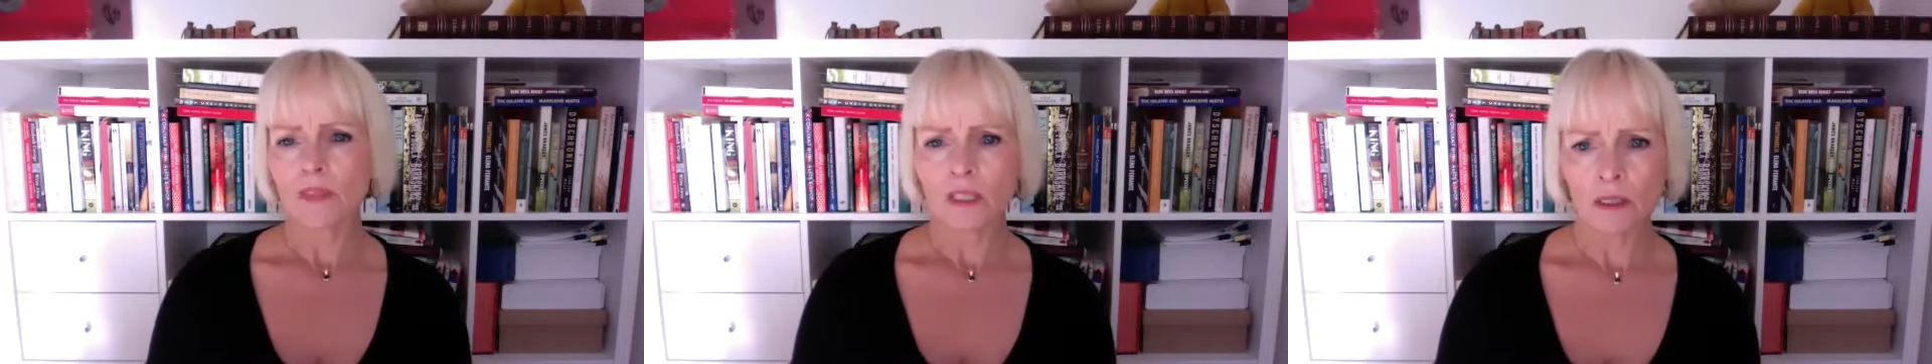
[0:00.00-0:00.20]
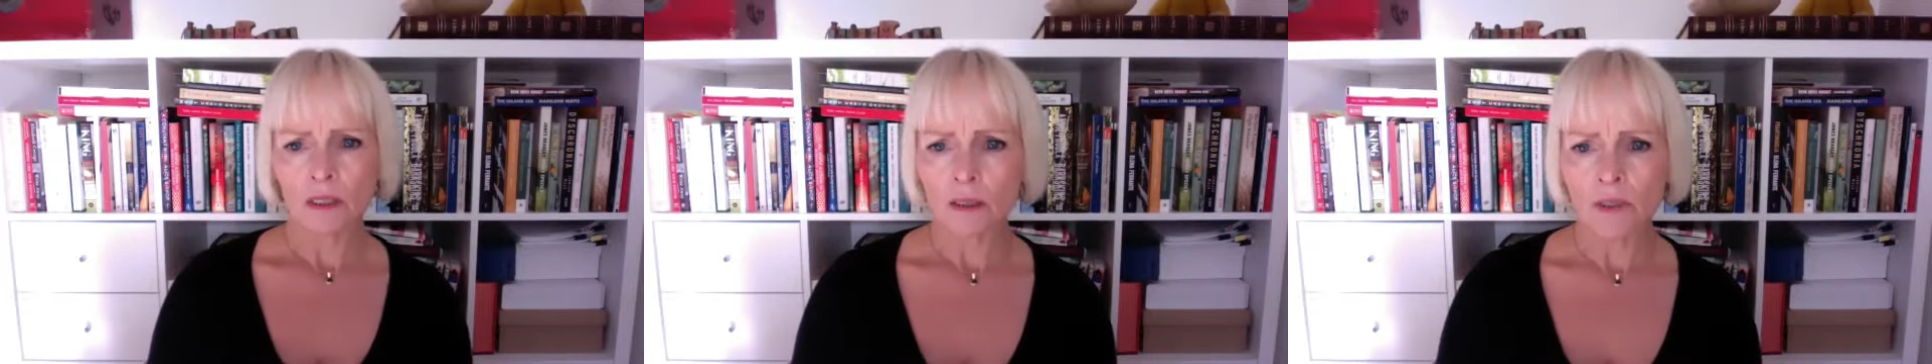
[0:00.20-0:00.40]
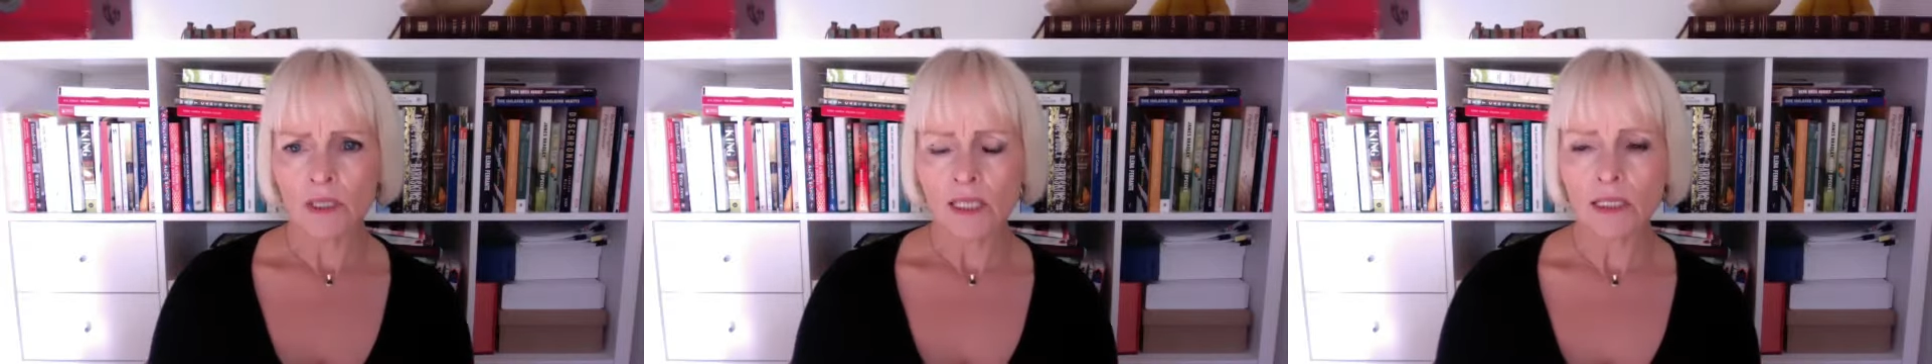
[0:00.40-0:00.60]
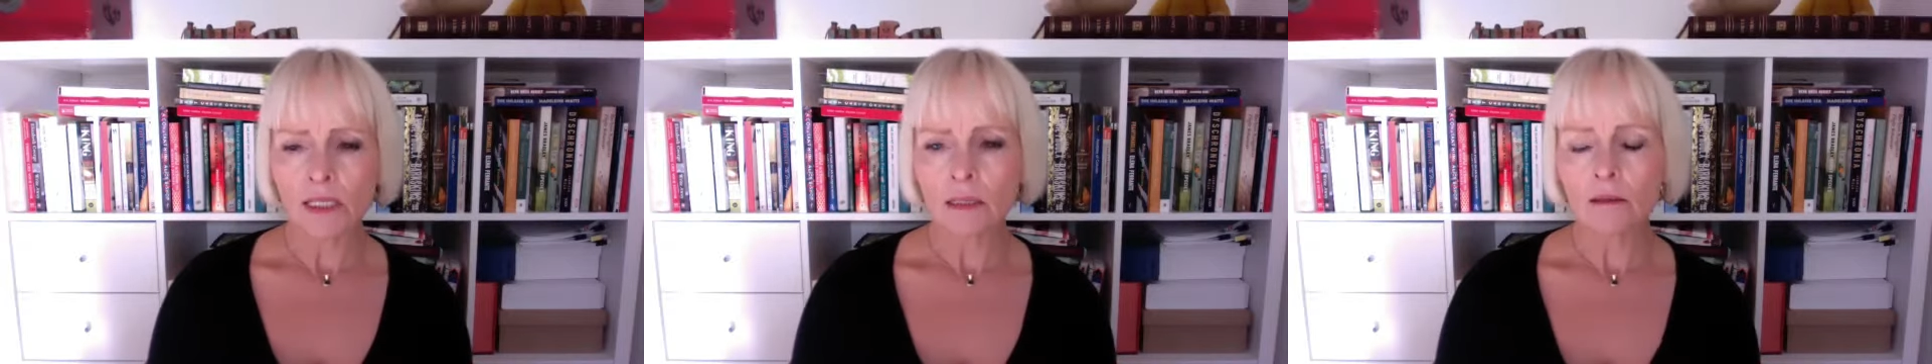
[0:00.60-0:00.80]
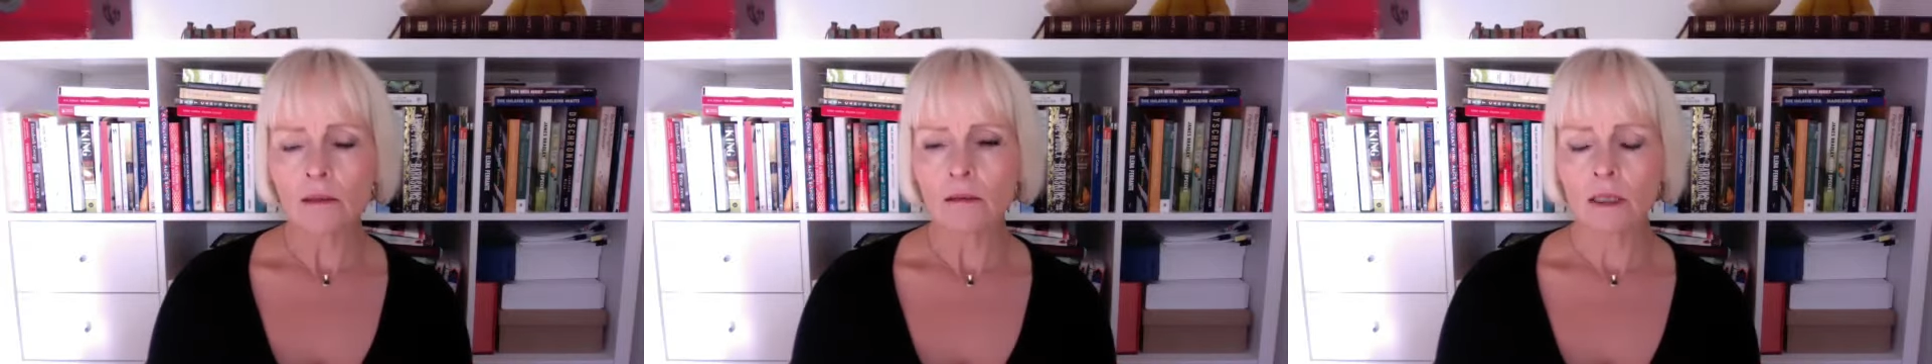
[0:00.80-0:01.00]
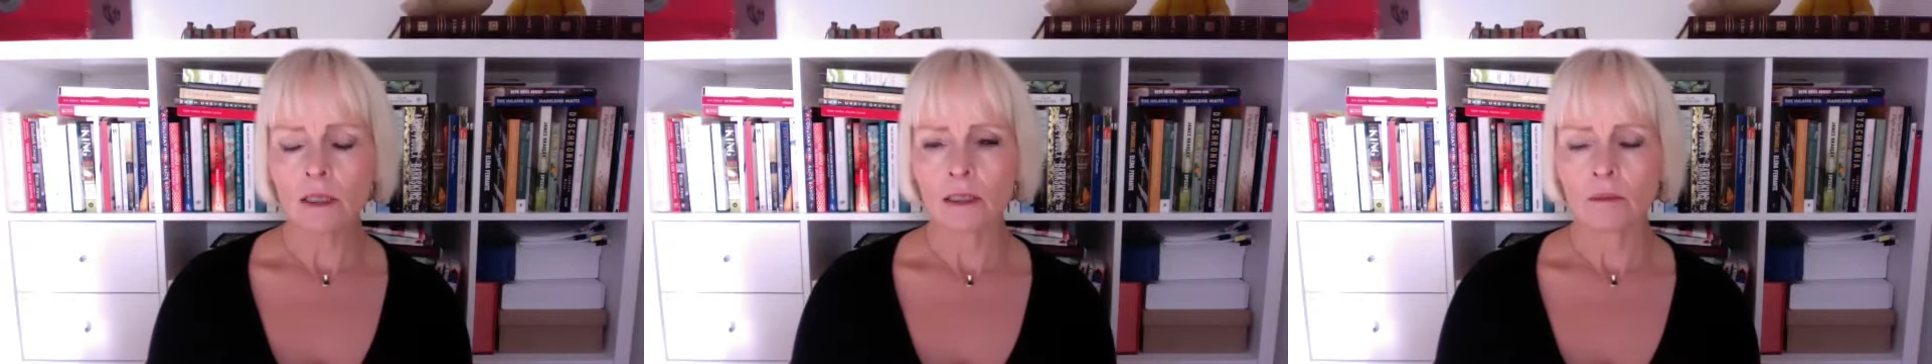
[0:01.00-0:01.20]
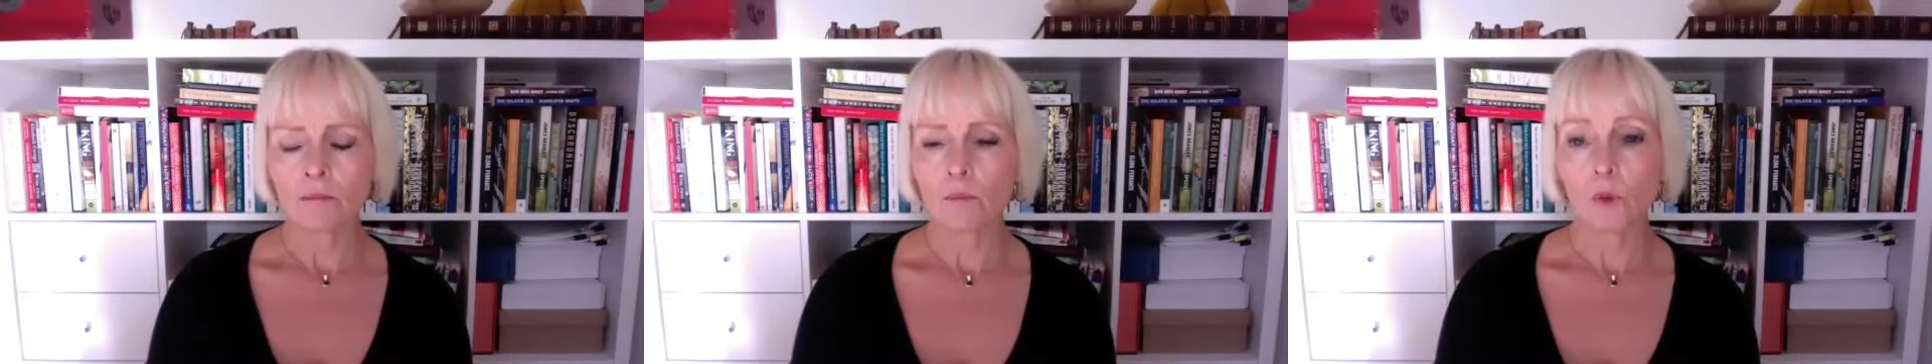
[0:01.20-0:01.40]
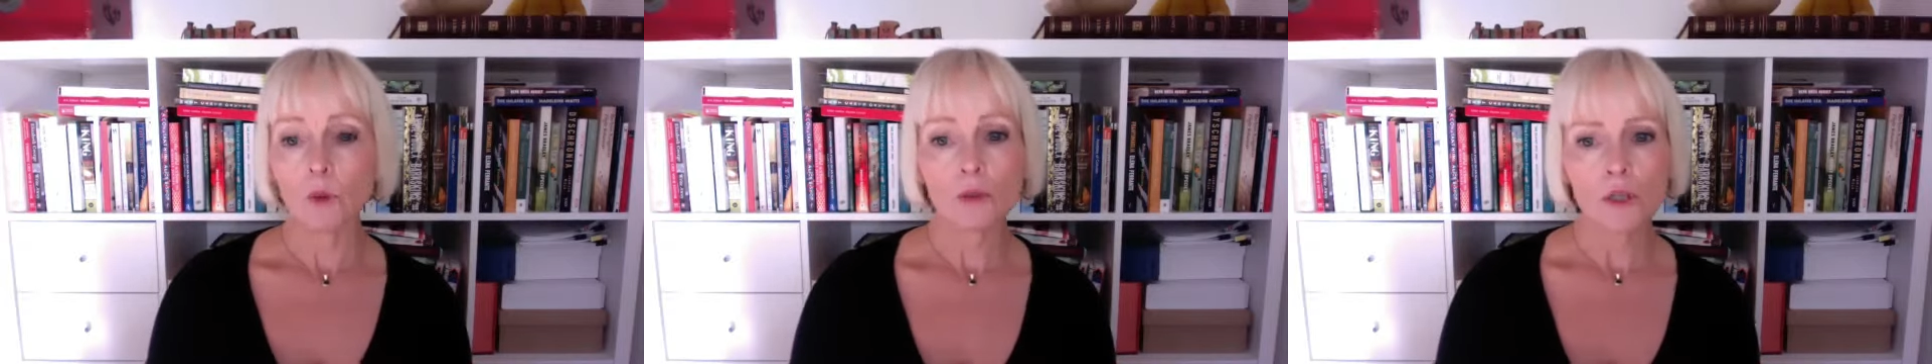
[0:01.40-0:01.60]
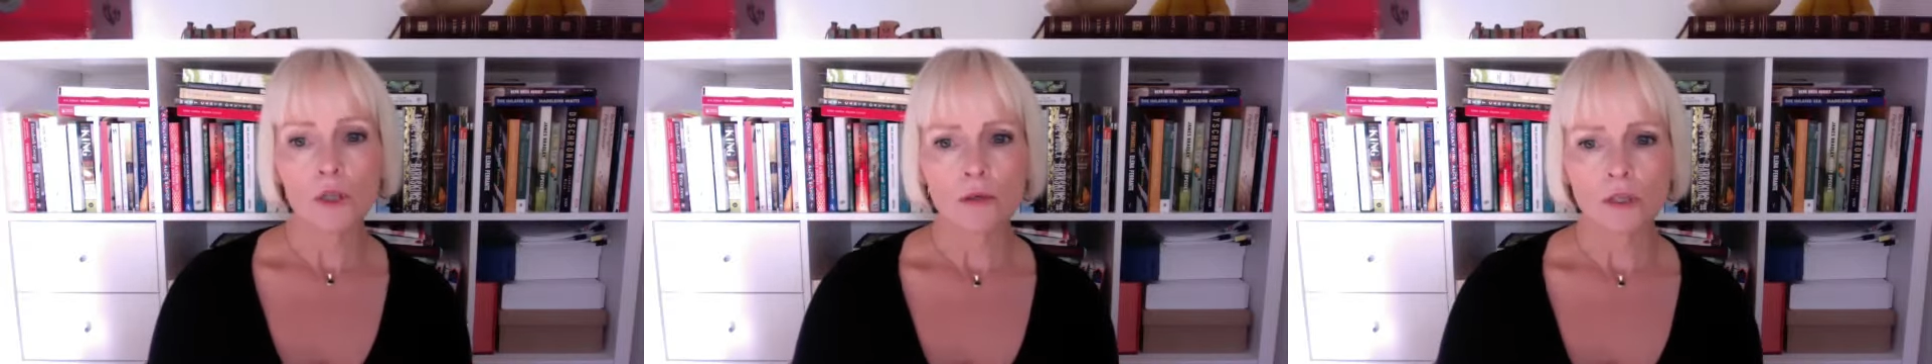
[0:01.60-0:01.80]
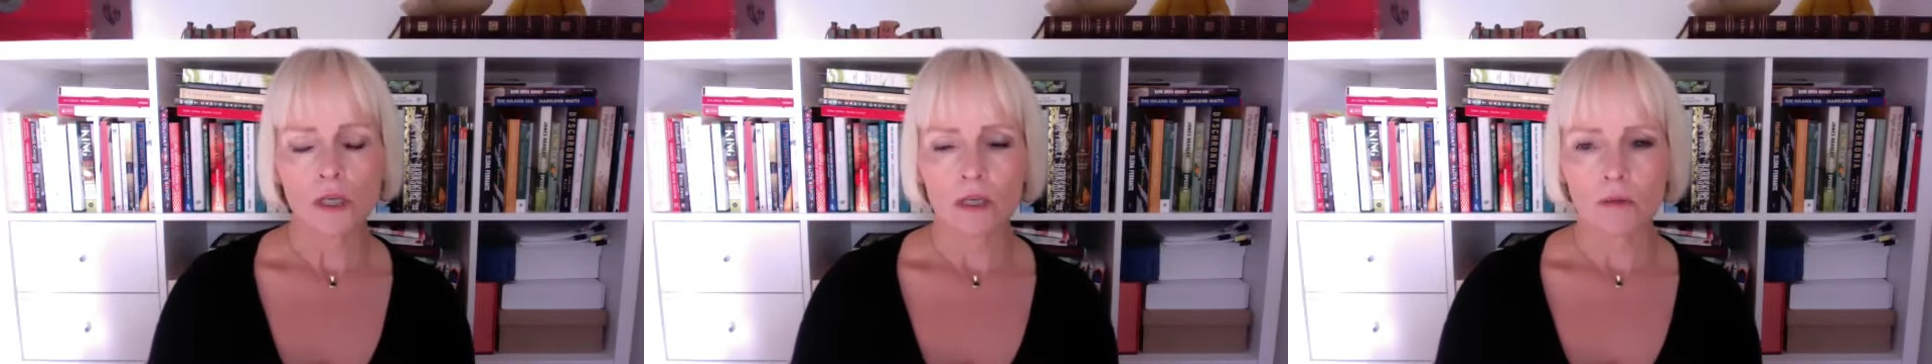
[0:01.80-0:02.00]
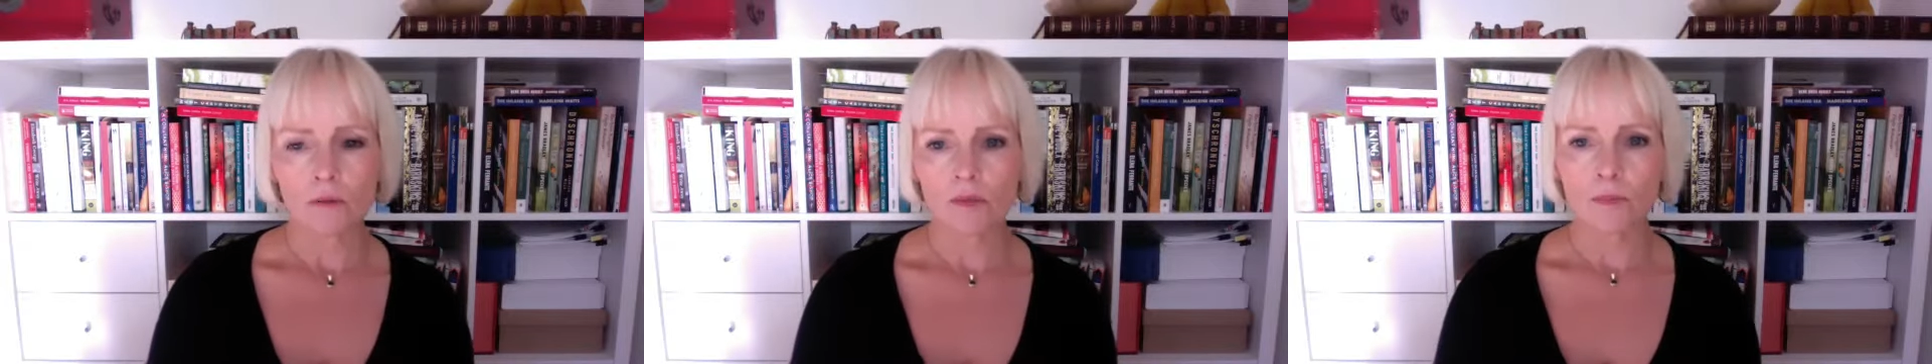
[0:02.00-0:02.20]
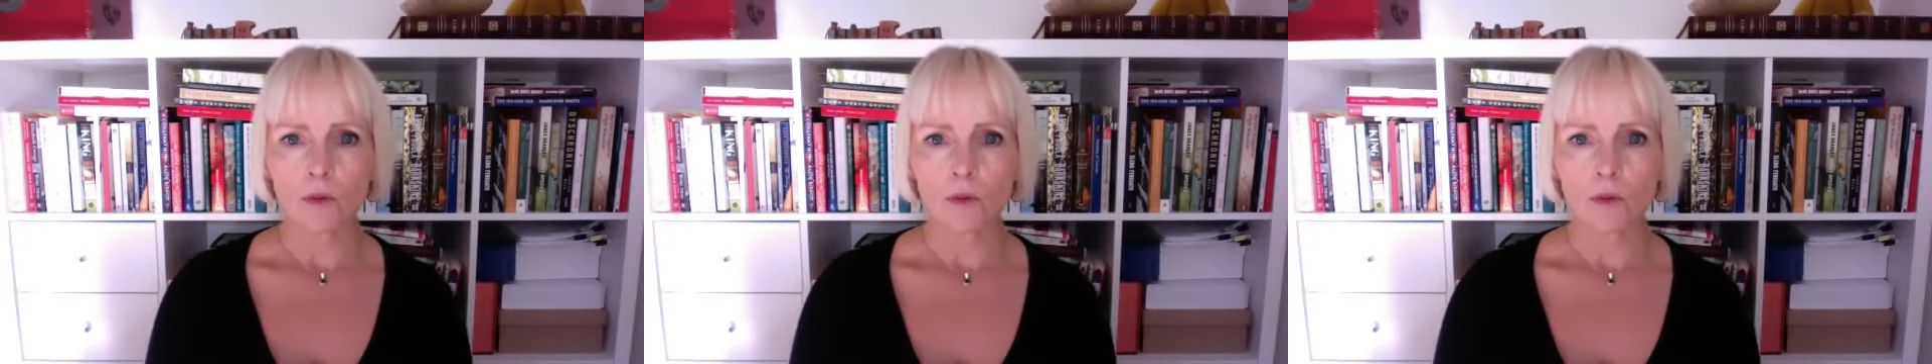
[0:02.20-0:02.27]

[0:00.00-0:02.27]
And there was a little uh, bulldozer that was